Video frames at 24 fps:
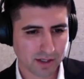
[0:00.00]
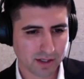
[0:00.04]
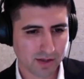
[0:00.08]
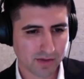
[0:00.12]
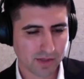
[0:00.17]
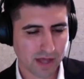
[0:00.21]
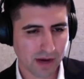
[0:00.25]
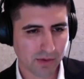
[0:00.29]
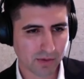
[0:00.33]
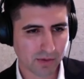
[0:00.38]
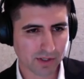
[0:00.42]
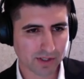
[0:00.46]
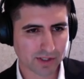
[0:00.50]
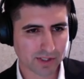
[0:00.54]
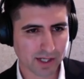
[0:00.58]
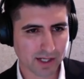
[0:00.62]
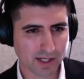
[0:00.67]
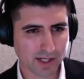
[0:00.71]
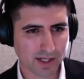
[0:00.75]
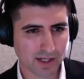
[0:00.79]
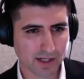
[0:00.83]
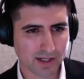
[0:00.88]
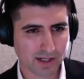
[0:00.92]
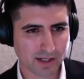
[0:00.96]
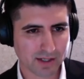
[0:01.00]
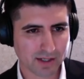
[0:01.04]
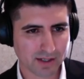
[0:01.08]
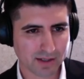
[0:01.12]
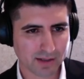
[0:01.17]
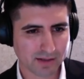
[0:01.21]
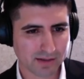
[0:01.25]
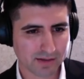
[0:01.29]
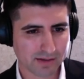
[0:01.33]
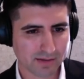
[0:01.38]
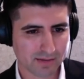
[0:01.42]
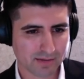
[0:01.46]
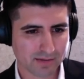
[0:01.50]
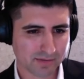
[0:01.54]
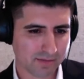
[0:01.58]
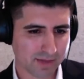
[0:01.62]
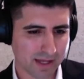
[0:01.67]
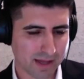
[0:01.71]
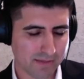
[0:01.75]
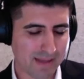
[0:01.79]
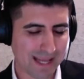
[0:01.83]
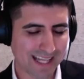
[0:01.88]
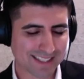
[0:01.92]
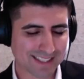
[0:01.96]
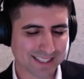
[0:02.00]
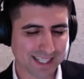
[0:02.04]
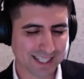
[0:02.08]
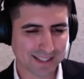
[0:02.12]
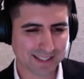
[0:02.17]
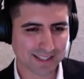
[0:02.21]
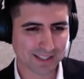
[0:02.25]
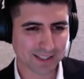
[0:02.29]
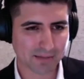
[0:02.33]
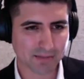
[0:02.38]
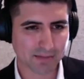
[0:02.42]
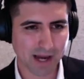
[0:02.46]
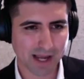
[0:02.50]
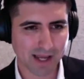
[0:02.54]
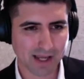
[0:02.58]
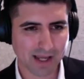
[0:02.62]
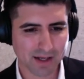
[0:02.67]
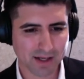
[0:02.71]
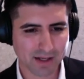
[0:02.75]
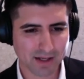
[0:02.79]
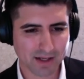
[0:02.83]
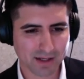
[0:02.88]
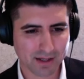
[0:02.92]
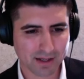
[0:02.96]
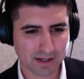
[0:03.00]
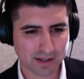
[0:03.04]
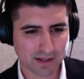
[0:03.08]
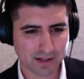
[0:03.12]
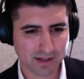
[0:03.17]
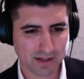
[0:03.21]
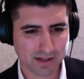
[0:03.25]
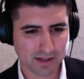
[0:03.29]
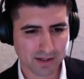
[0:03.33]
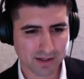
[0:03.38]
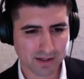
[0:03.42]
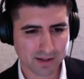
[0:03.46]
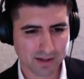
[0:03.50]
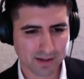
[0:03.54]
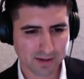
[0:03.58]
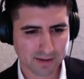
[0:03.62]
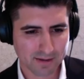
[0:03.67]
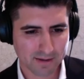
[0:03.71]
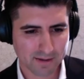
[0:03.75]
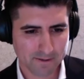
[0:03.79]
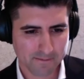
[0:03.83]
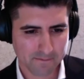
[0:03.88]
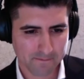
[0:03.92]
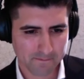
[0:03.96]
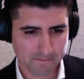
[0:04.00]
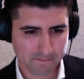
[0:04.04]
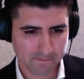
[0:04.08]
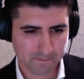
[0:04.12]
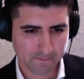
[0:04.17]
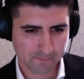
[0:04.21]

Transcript: that was uh it made sense in my head. So how many